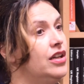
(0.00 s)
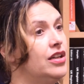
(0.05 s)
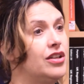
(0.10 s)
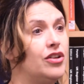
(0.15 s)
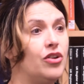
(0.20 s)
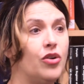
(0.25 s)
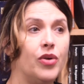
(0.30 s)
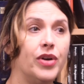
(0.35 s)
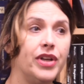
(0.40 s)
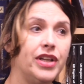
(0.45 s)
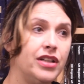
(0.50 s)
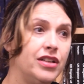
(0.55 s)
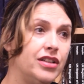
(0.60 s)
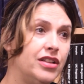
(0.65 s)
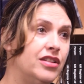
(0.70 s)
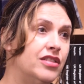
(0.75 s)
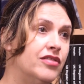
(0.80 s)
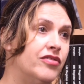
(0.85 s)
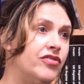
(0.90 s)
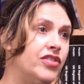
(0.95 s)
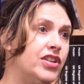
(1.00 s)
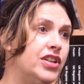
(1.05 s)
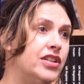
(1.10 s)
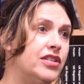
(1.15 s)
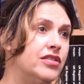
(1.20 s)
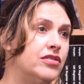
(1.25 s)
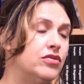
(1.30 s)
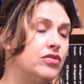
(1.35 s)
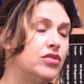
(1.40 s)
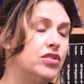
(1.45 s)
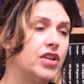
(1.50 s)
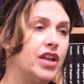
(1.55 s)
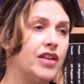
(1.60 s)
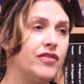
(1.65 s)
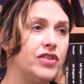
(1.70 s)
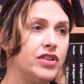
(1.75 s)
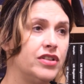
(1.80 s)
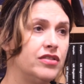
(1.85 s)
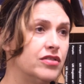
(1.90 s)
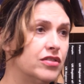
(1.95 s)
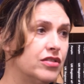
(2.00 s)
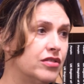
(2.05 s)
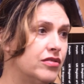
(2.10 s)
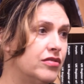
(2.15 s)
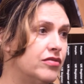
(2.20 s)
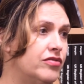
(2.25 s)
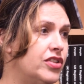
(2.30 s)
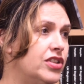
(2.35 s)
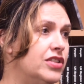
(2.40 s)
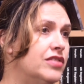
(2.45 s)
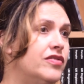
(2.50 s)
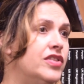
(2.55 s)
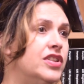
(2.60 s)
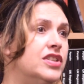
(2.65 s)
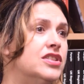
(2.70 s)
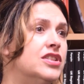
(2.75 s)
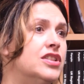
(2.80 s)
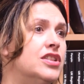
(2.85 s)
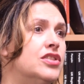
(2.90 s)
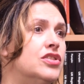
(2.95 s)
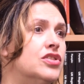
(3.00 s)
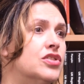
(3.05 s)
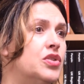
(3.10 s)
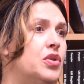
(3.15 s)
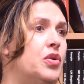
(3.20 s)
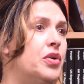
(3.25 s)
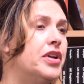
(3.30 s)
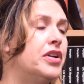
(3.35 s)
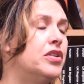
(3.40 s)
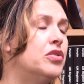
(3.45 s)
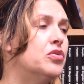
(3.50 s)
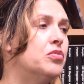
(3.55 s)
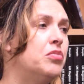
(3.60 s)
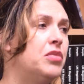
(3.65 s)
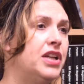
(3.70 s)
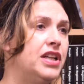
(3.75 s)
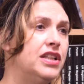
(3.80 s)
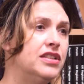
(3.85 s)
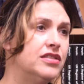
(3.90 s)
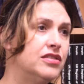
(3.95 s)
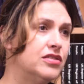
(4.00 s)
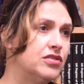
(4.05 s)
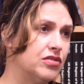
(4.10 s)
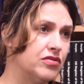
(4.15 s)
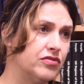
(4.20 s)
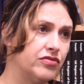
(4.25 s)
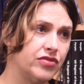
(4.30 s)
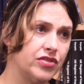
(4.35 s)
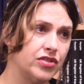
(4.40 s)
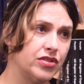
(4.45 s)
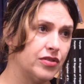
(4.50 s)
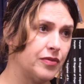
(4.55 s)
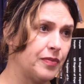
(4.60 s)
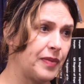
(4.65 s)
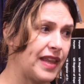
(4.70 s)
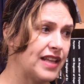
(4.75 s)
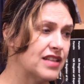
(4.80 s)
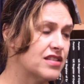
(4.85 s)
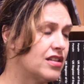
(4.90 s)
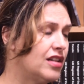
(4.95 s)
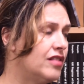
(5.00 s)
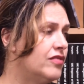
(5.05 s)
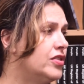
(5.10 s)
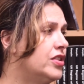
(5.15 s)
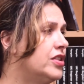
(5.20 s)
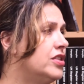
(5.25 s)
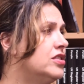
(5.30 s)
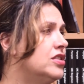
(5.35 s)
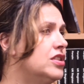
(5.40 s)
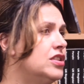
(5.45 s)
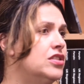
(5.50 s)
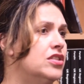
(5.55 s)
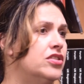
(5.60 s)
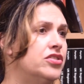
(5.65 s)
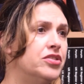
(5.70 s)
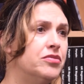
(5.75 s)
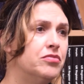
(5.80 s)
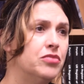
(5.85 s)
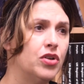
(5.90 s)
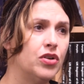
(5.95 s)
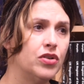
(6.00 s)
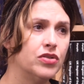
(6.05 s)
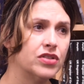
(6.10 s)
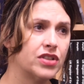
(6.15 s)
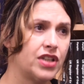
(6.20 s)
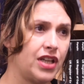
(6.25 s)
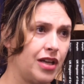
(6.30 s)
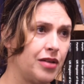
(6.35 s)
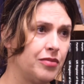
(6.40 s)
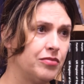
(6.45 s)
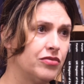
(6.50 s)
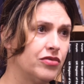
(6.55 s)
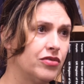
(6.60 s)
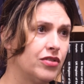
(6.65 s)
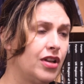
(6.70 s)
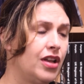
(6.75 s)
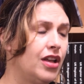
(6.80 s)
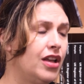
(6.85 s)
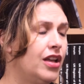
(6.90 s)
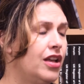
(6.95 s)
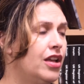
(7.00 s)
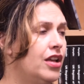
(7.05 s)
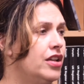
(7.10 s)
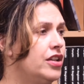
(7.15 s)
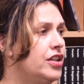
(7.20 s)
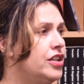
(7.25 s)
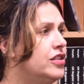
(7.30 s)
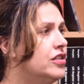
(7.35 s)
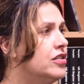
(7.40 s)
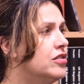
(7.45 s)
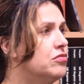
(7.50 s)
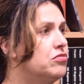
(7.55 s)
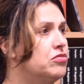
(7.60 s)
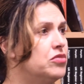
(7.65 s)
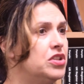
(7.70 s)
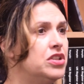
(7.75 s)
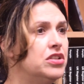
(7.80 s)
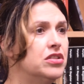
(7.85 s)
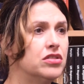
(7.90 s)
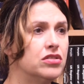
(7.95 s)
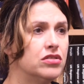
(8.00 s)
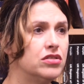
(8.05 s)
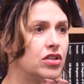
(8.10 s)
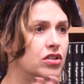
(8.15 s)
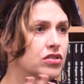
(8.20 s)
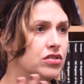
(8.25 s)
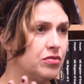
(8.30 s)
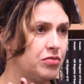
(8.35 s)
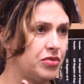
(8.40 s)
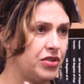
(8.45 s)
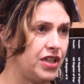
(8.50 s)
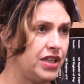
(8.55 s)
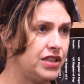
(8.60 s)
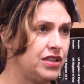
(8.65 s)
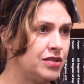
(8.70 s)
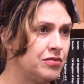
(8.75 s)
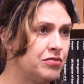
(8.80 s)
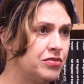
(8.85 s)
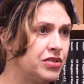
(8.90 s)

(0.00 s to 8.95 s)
going in the field, having field visits, going to places of sufferance in a remote camp, in a non-operating